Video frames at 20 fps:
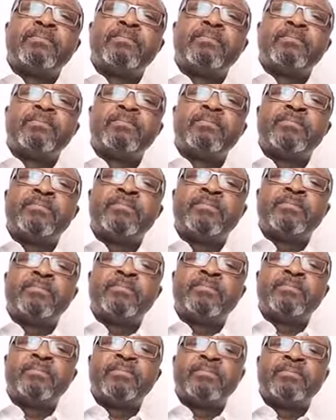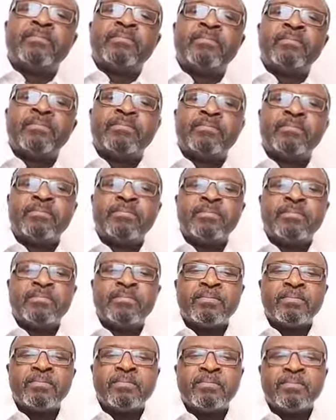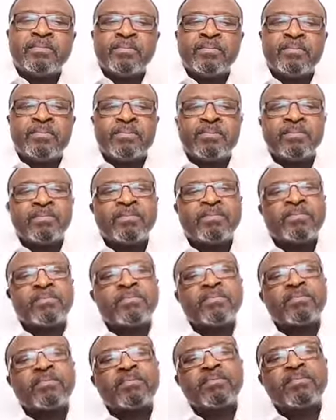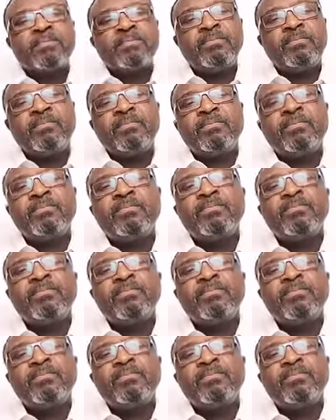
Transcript: No one is speaking in this clip.